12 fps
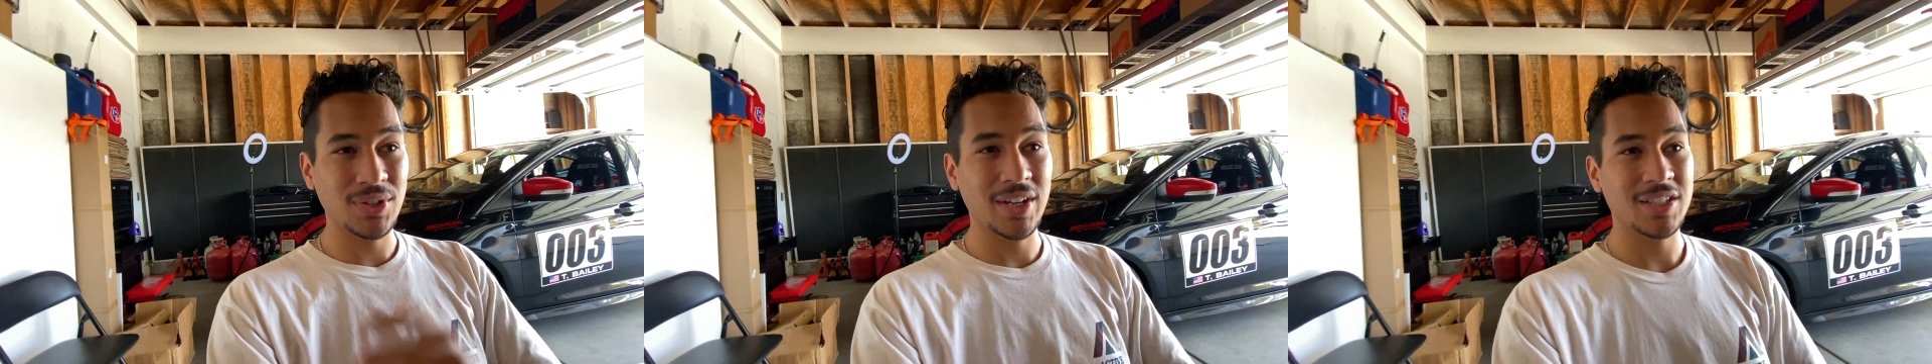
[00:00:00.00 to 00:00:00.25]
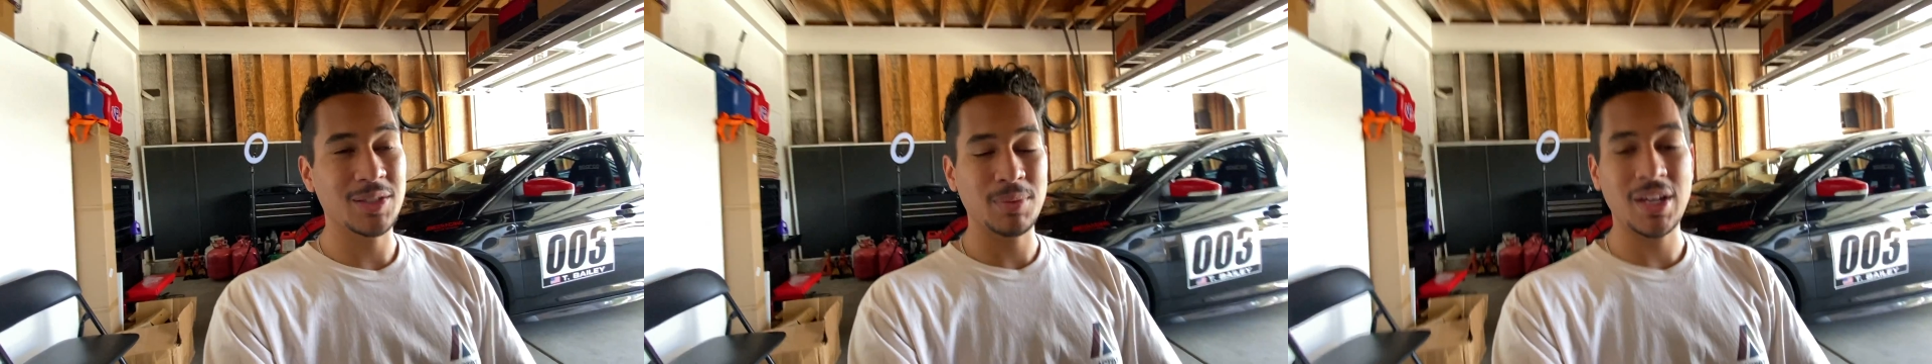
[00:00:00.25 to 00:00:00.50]

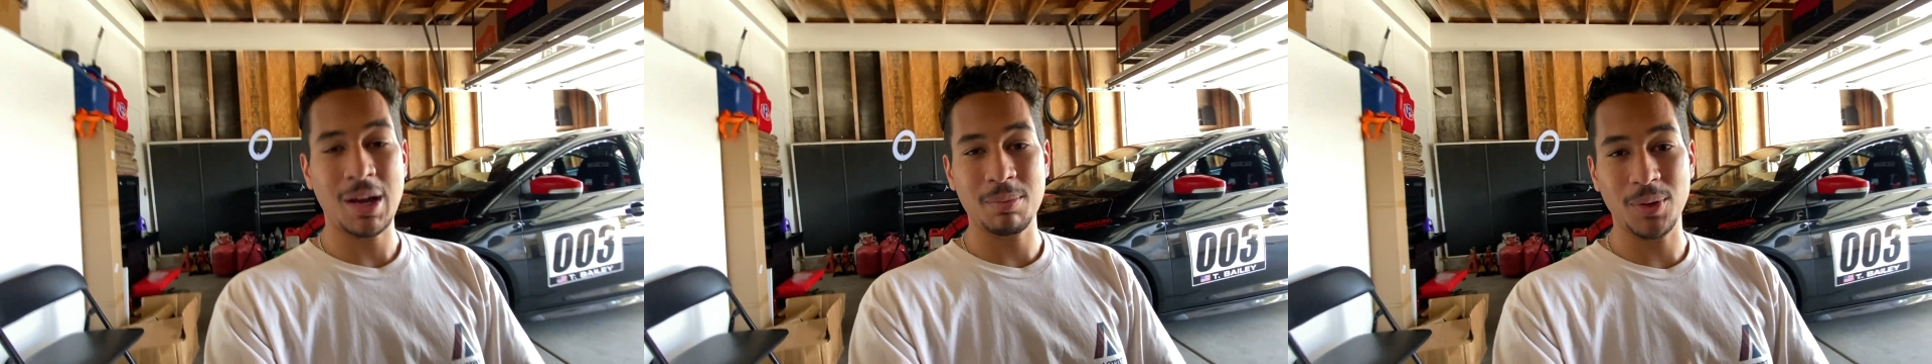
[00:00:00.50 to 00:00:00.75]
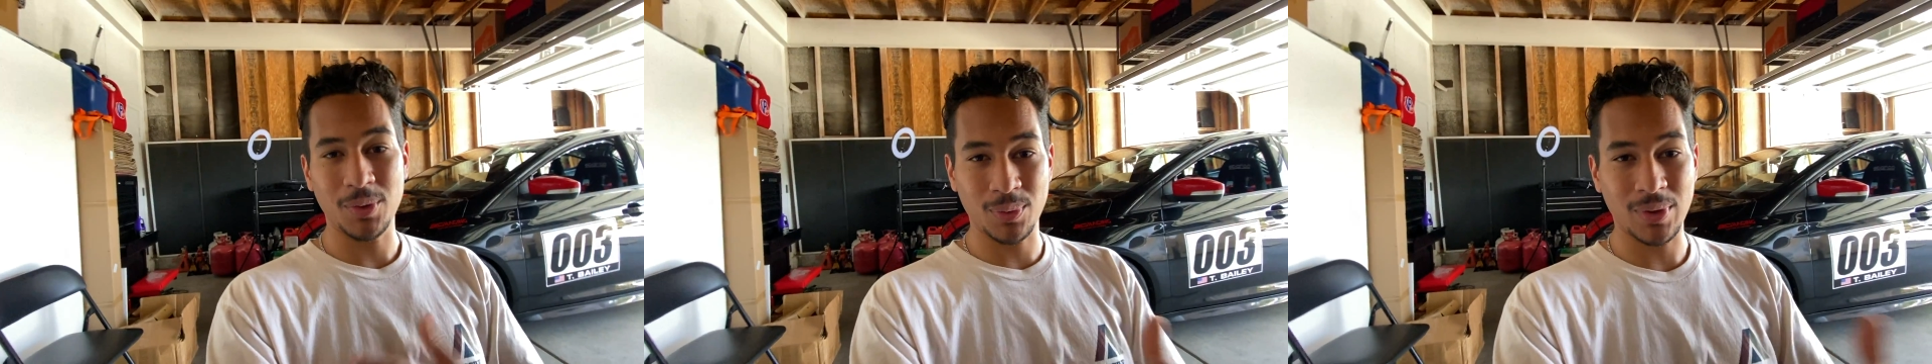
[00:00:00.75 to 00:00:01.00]
guys to be
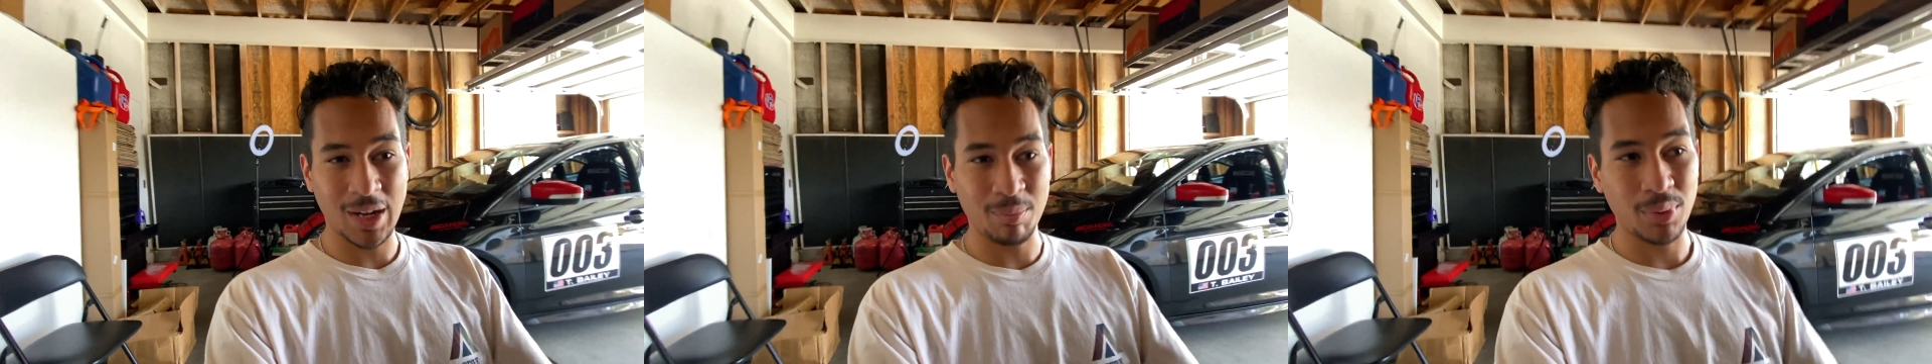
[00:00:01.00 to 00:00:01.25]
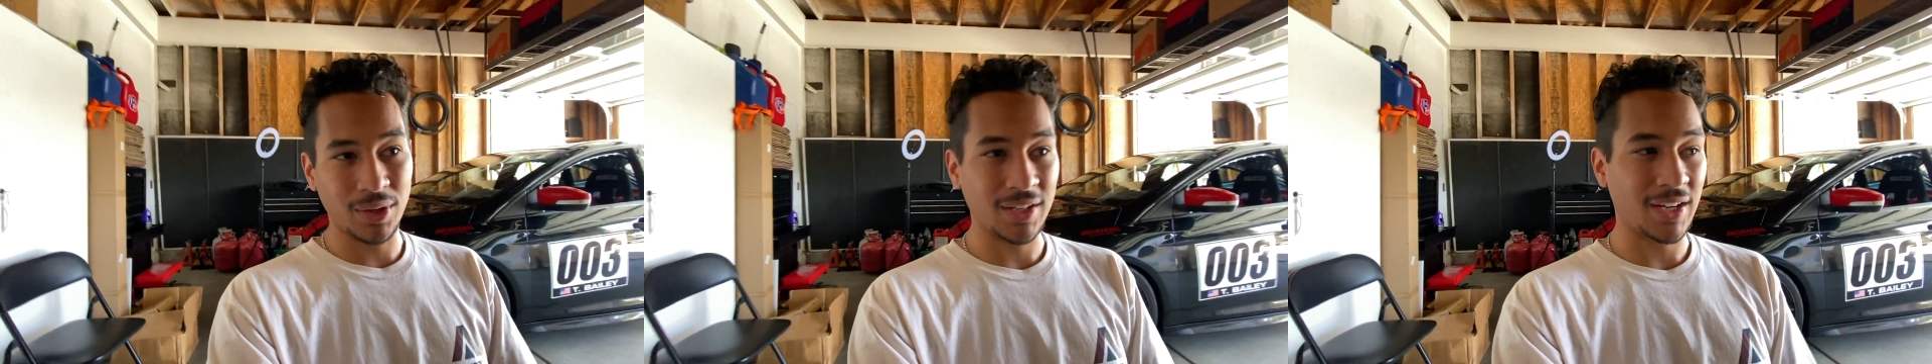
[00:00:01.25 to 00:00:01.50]
happy with what I'm
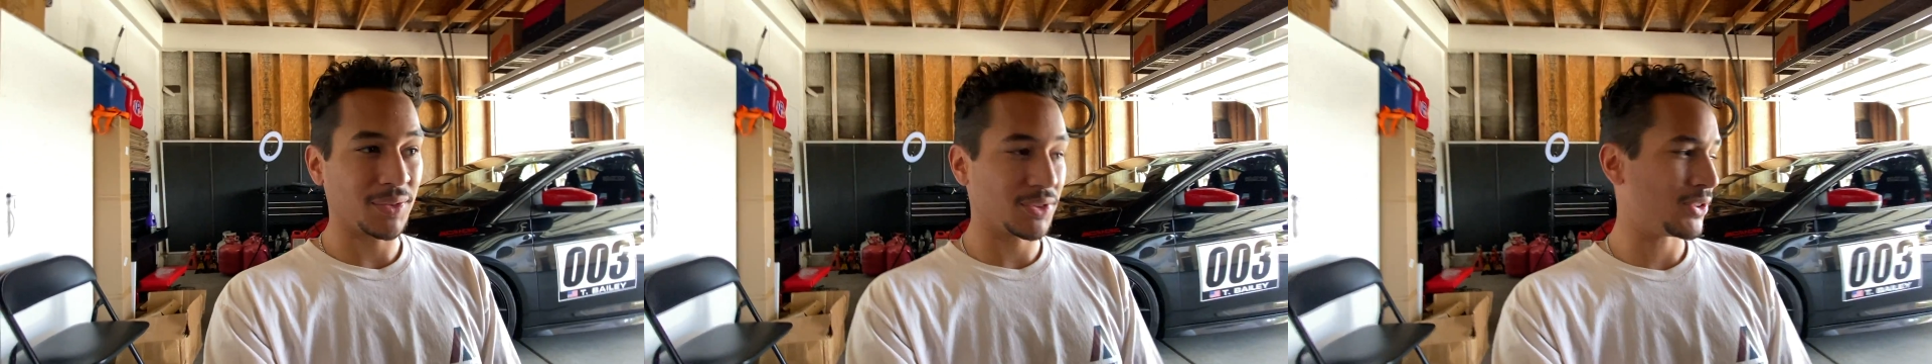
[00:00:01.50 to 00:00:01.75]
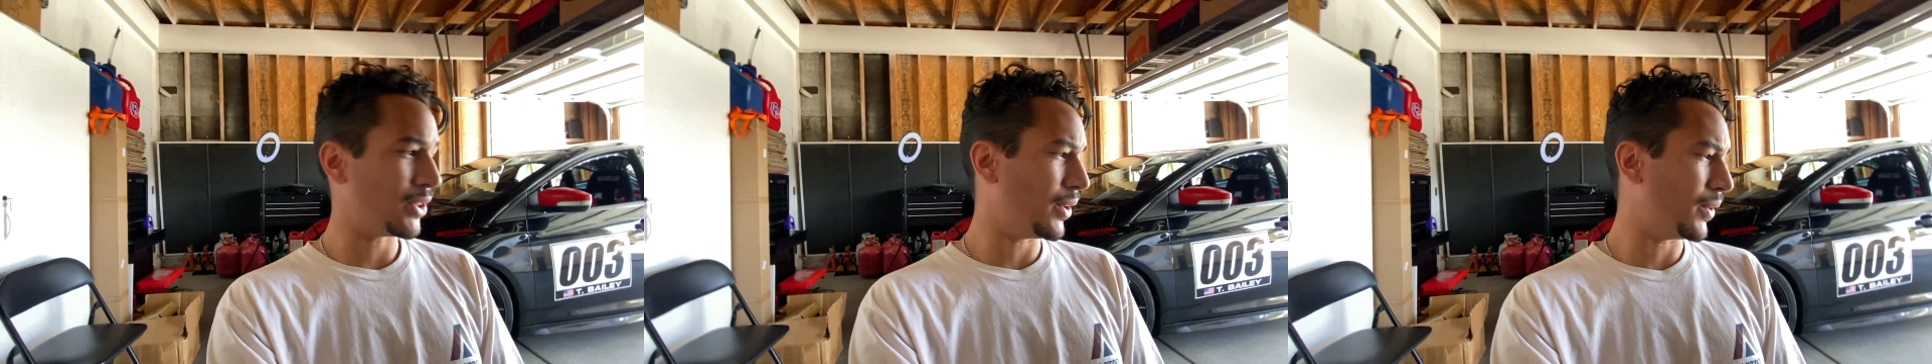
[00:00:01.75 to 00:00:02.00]
putting out.
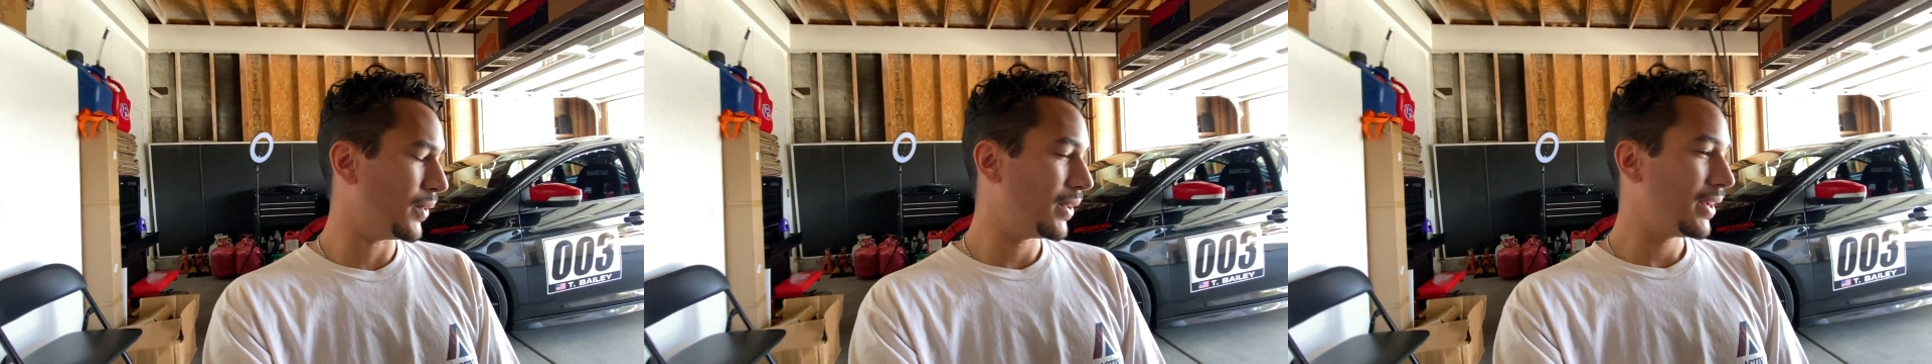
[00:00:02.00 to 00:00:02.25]
So